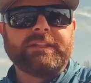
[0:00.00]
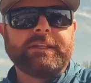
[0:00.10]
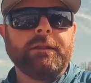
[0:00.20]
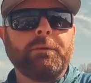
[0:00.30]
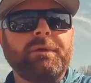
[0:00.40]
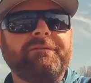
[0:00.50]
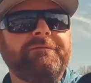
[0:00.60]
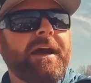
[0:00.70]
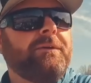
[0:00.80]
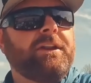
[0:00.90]
it's the only one we've
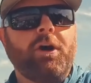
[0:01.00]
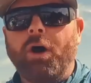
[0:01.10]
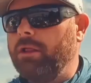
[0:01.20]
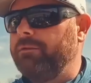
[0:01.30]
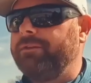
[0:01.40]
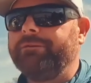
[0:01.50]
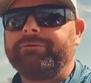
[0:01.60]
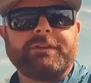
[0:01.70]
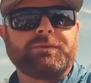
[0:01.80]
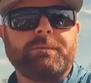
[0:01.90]
found in all of the
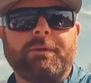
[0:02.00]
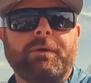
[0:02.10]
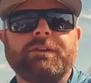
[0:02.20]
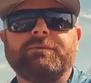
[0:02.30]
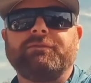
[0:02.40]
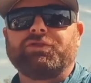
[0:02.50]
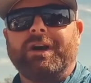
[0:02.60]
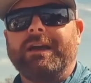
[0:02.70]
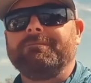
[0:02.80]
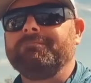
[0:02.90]
different swimbait rods we've
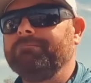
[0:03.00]
tried,